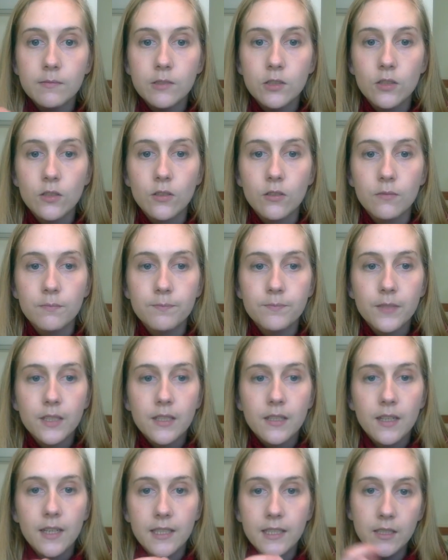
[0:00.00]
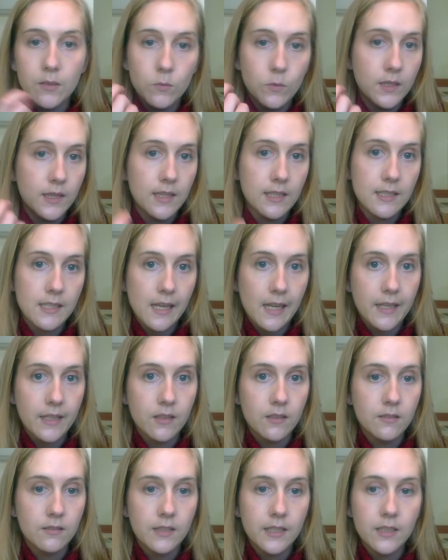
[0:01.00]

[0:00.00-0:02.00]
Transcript: So I knit with the tail